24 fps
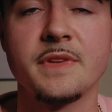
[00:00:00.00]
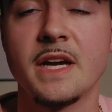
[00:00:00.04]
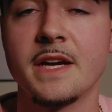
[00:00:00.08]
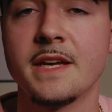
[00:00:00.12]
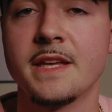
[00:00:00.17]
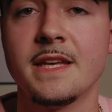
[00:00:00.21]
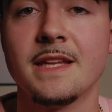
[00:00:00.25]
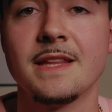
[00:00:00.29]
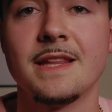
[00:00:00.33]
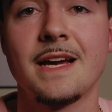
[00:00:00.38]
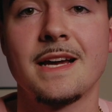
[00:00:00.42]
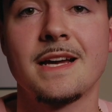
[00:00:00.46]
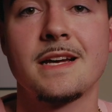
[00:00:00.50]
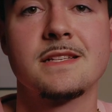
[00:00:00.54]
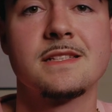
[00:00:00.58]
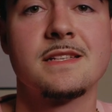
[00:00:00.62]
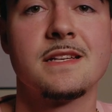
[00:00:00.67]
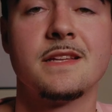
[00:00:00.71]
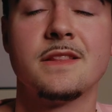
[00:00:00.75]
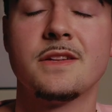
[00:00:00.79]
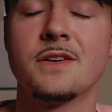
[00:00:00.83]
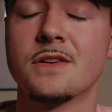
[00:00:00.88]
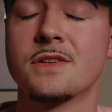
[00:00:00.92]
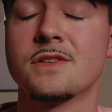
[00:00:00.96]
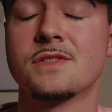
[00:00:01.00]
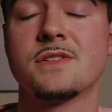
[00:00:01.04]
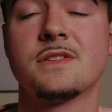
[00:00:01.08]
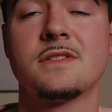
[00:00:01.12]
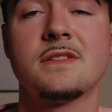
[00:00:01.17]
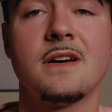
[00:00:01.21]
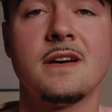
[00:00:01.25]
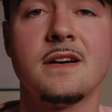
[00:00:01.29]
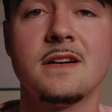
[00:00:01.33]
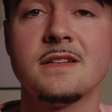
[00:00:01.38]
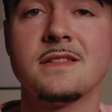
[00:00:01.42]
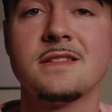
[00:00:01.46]
Again, like I said, there's
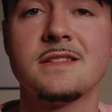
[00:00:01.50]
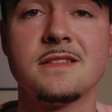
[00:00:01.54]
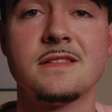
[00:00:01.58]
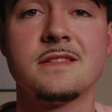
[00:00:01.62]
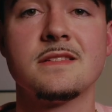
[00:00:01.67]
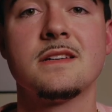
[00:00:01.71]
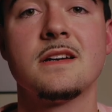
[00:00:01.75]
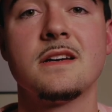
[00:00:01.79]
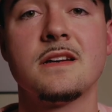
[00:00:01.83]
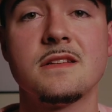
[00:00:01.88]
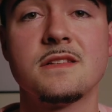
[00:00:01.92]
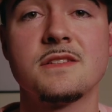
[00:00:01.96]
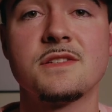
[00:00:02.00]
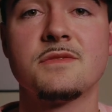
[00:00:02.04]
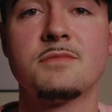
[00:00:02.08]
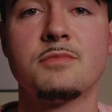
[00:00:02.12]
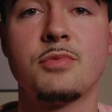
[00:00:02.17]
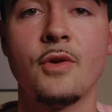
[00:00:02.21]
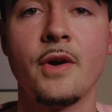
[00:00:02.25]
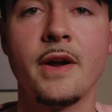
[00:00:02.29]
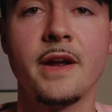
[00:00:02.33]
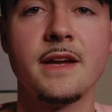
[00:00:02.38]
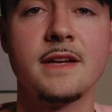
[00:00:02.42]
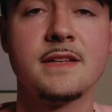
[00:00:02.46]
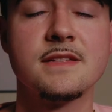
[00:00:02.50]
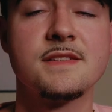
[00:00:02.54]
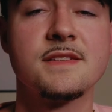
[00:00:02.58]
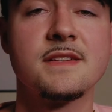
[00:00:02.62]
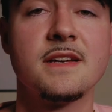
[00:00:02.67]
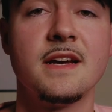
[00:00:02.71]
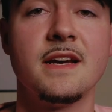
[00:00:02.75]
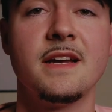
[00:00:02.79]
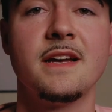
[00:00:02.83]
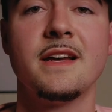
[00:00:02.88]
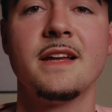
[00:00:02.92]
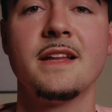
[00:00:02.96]
tons and tons of
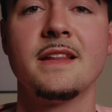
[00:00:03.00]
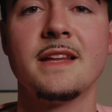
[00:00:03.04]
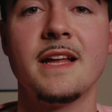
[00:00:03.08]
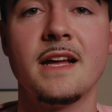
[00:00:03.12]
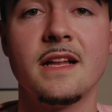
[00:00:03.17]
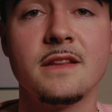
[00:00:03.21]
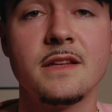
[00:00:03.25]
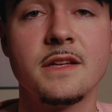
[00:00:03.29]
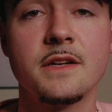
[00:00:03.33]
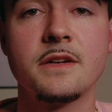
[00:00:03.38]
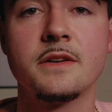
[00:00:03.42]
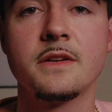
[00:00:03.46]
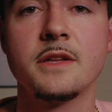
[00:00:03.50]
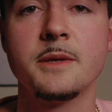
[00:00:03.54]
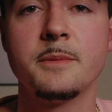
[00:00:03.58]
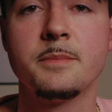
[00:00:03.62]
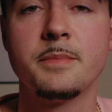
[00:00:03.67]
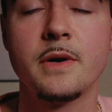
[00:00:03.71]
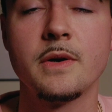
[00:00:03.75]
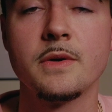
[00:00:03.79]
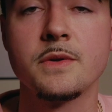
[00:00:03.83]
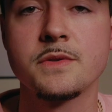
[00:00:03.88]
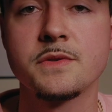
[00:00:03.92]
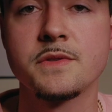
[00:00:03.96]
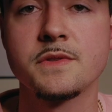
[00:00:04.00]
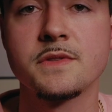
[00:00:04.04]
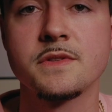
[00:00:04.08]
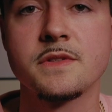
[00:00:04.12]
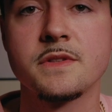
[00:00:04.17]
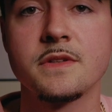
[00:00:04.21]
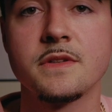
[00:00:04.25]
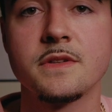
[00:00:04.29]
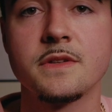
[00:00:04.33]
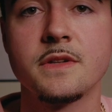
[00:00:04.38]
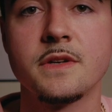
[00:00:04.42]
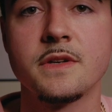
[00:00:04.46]
brands that literally
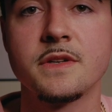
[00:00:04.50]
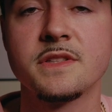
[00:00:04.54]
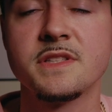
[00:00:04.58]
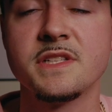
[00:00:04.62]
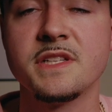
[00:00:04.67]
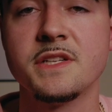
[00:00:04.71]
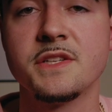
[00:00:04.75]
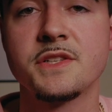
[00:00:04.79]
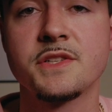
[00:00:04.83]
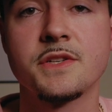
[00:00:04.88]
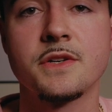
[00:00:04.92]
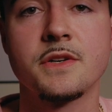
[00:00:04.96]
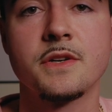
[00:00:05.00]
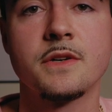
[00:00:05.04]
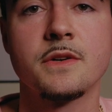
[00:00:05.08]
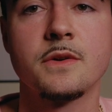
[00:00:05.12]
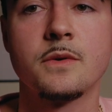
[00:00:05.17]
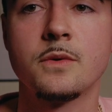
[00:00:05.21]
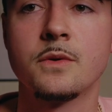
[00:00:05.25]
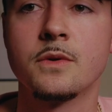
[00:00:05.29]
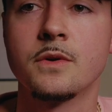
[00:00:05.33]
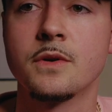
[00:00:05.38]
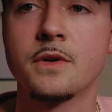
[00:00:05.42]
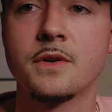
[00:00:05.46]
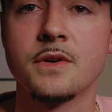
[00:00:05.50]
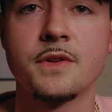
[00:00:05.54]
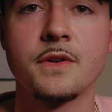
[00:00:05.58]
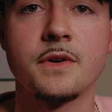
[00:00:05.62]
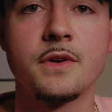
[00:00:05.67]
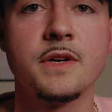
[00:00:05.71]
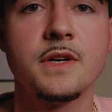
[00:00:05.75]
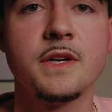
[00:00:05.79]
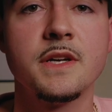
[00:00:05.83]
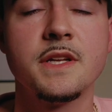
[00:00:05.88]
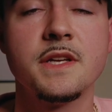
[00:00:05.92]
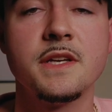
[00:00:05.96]
post their t-shirt or
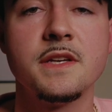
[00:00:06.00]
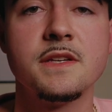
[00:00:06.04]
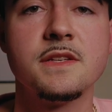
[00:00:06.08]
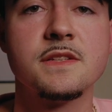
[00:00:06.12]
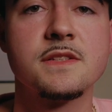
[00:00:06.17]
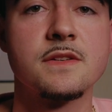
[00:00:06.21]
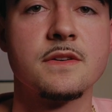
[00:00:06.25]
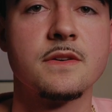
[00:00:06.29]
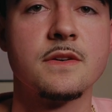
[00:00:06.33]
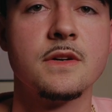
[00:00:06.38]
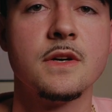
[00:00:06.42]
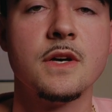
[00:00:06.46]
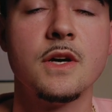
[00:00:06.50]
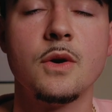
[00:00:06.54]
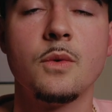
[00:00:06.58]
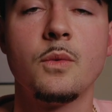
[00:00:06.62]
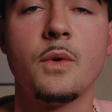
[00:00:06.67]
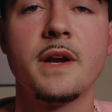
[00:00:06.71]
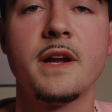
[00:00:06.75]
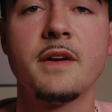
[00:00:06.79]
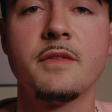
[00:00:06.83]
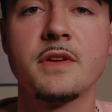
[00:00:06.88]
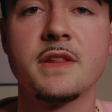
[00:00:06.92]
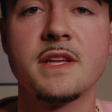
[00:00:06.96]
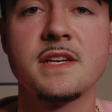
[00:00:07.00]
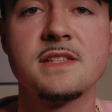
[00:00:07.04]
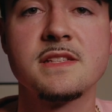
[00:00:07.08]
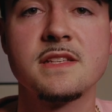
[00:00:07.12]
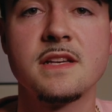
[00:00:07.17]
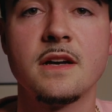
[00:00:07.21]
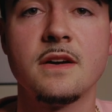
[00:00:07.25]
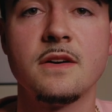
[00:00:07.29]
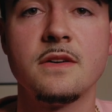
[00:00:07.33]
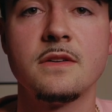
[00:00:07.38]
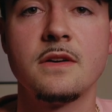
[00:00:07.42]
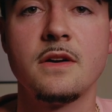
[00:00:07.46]
their hoodies or whatever they
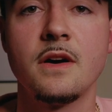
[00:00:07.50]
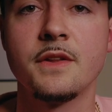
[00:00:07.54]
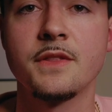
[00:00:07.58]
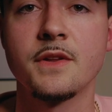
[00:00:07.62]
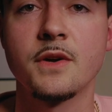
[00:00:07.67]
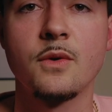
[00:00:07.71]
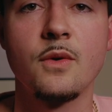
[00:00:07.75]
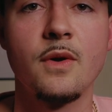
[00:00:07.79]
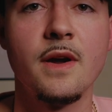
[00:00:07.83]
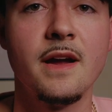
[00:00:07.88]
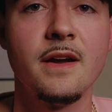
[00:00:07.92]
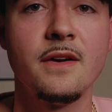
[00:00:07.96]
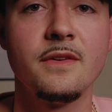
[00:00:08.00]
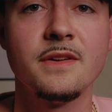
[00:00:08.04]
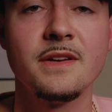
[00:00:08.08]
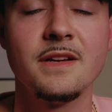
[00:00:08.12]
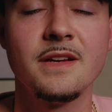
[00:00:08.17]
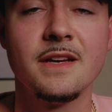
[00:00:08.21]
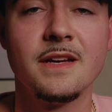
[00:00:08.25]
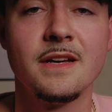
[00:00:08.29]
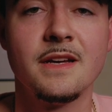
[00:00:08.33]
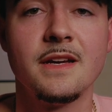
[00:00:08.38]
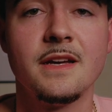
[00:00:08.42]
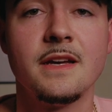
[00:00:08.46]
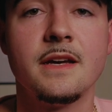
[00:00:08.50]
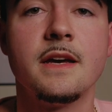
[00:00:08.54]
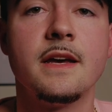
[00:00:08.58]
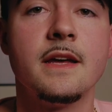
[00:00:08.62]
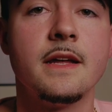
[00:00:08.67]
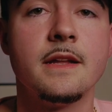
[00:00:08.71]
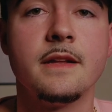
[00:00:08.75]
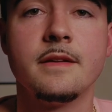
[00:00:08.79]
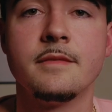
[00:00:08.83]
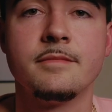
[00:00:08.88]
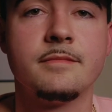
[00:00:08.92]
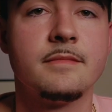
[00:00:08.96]
sell on the ground,
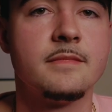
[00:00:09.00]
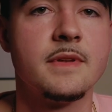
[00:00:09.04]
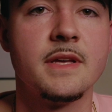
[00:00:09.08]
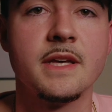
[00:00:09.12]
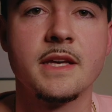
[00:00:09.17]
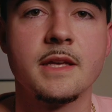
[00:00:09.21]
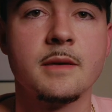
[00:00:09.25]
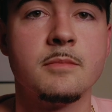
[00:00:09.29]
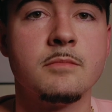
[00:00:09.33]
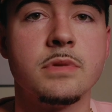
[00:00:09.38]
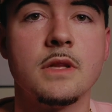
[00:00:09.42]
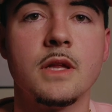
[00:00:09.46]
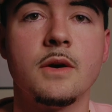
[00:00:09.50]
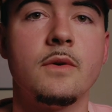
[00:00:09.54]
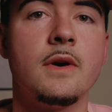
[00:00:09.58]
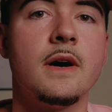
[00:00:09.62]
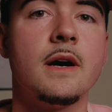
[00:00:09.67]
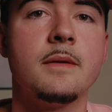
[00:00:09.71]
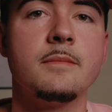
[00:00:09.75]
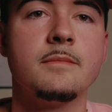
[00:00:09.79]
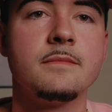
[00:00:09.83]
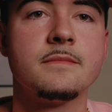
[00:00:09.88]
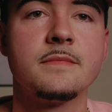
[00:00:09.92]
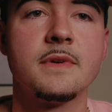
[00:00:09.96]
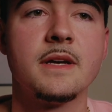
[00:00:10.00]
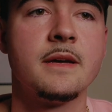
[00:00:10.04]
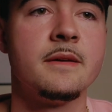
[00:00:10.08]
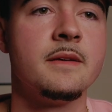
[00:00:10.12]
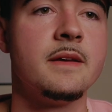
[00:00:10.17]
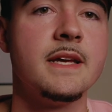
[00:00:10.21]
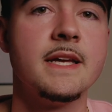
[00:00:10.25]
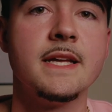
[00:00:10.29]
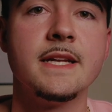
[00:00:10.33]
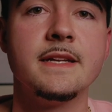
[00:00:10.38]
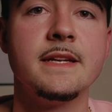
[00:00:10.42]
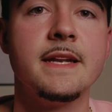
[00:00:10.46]
and it can blow up
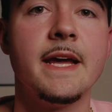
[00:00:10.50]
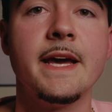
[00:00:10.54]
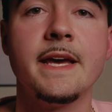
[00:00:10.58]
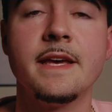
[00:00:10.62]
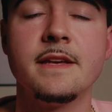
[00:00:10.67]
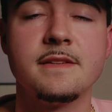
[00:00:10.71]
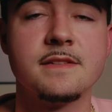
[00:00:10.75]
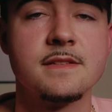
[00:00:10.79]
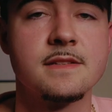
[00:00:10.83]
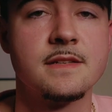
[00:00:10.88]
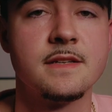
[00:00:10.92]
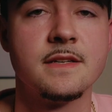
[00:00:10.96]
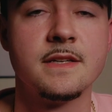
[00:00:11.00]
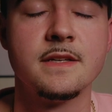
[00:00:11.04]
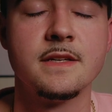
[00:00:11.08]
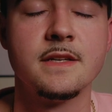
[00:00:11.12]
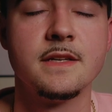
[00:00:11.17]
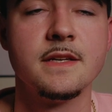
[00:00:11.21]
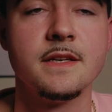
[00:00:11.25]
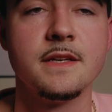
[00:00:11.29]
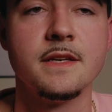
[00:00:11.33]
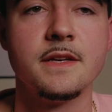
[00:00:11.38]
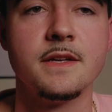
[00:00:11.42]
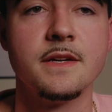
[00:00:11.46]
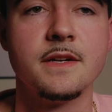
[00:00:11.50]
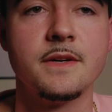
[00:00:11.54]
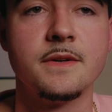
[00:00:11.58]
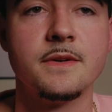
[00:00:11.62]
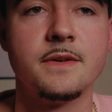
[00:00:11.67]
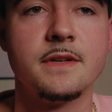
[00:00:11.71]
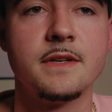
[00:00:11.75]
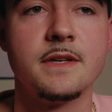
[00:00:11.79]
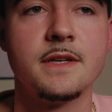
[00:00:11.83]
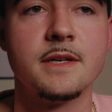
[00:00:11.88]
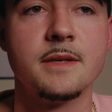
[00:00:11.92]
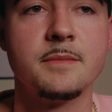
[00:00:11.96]
in days.
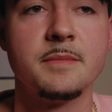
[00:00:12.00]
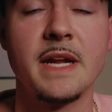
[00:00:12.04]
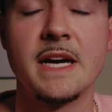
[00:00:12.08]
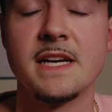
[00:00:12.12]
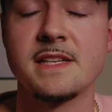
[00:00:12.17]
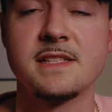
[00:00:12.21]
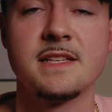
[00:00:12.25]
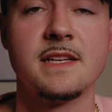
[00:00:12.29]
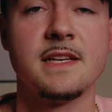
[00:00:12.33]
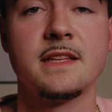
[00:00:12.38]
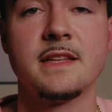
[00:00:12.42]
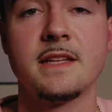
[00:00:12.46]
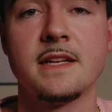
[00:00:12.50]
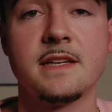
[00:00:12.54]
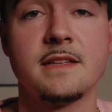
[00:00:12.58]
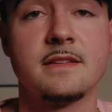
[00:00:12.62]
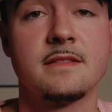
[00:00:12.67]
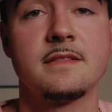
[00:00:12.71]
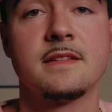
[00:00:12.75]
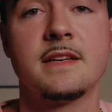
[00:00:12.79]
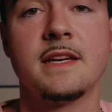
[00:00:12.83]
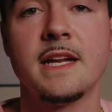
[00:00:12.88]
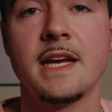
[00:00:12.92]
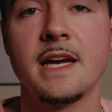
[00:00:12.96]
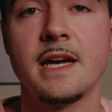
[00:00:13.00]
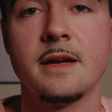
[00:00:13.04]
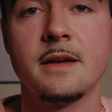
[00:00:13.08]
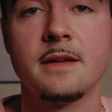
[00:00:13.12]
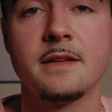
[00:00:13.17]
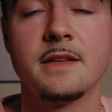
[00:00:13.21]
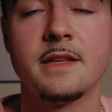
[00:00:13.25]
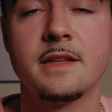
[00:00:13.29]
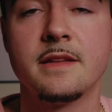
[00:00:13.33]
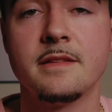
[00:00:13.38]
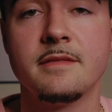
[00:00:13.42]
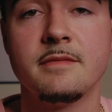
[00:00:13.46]
I'm not saying that
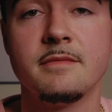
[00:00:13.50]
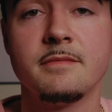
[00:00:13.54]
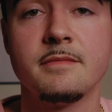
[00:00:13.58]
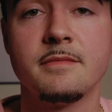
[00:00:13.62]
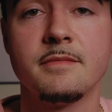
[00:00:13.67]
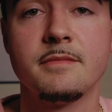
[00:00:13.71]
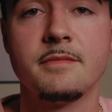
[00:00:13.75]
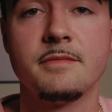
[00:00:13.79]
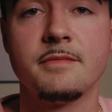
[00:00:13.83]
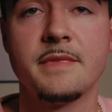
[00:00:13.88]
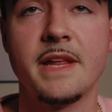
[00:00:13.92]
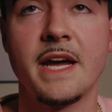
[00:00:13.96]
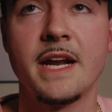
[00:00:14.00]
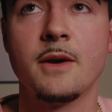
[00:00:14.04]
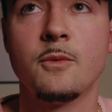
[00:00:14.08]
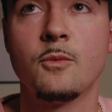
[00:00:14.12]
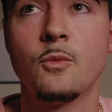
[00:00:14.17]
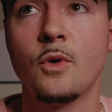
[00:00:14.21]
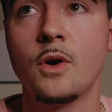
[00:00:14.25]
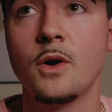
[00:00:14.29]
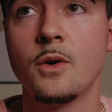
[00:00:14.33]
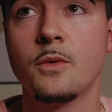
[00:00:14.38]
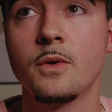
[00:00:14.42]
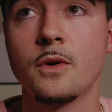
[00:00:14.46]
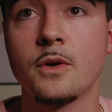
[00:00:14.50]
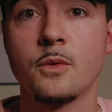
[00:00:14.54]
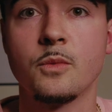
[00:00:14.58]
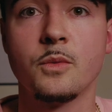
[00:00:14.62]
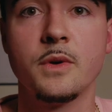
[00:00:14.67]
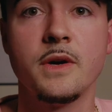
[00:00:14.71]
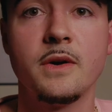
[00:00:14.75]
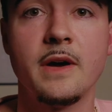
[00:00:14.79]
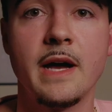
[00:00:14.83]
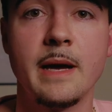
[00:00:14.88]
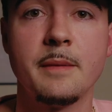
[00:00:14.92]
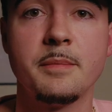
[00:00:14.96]
that it won't or
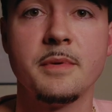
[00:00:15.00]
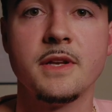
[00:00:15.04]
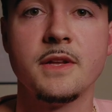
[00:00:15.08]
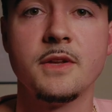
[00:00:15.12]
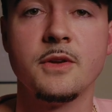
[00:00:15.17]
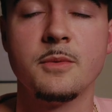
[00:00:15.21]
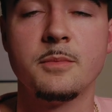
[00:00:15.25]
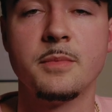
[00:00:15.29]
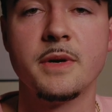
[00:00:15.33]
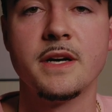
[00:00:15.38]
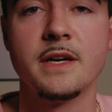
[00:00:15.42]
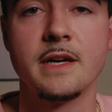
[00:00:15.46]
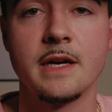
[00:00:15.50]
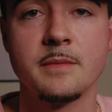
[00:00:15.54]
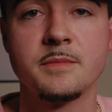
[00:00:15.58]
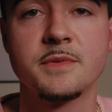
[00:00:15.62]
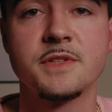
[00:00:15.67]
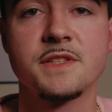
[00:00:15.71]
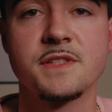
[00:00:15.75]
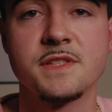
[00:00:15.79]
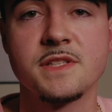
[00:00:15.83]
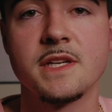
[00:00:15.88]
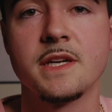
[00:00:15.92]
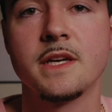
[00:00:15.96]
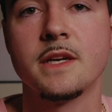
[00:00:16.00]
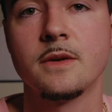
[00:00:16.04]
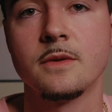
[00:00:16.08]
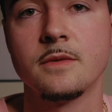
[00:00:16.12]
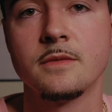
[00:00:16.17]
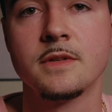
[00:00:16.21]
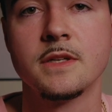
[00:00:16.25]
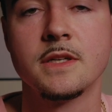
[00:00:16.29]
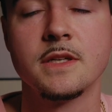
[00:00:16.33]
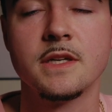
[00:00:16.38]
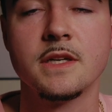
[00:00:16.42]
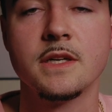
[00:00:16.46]
will happen to you, but I'm just
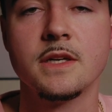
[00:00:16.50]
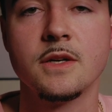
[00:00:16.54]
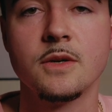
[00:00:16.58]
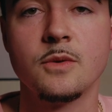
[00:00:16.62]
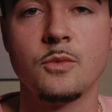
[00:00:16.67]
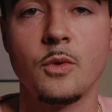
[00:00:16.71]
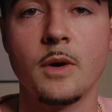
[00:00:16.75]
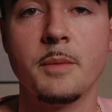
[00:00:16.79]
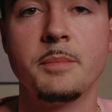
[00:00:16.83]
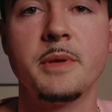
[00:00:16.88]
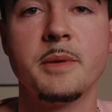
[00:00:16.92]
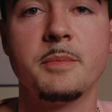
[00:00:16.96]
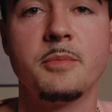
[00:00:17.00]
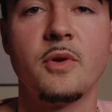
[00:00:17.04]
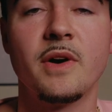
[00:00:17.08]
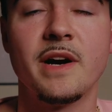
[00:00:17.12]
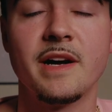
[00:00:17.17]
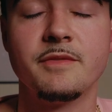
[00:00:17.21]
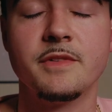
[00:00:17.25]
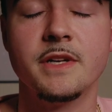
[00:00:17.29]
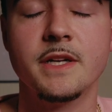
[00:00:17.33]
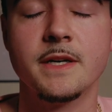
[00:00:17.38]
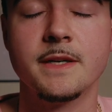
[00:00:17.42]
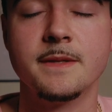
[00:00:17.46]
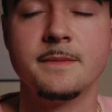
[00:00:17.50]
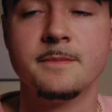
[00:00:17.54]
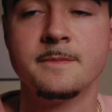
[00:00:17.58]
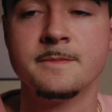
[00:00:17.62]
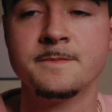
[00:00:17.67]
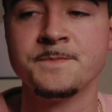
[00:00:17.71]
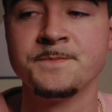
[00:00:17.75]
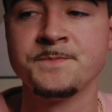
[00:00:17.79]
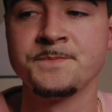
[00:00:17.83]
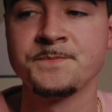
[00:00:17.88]
saying what people have done.